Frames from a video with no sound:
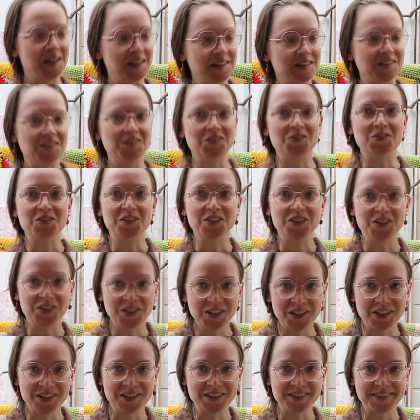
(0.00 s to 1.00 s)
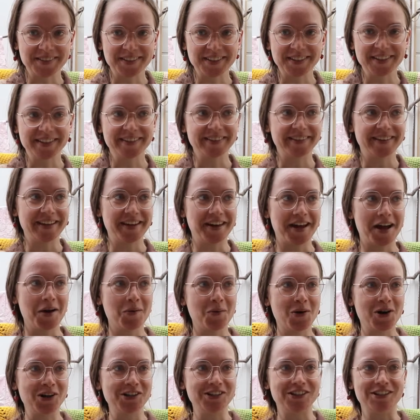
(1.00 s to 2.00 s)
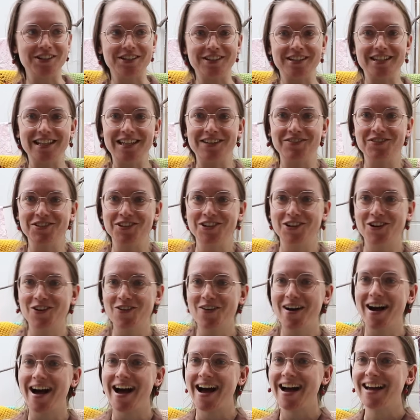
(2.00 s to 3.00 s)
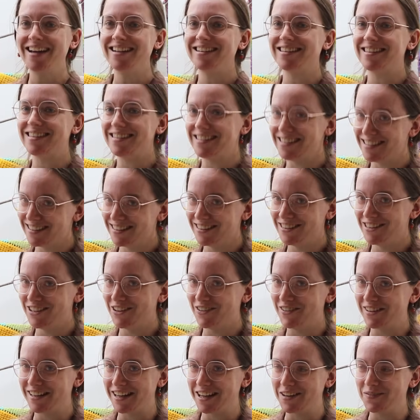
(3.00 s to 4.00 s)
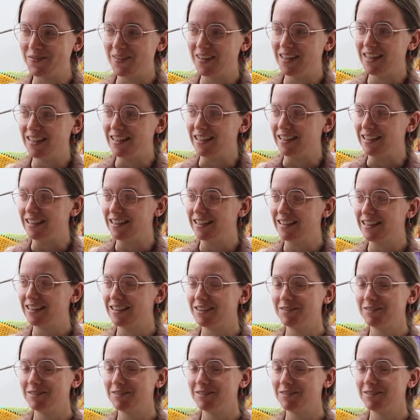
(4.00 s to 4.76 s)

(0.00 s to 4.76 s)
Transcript: it's the result that I wanted, even though I didn't know it at the beginning.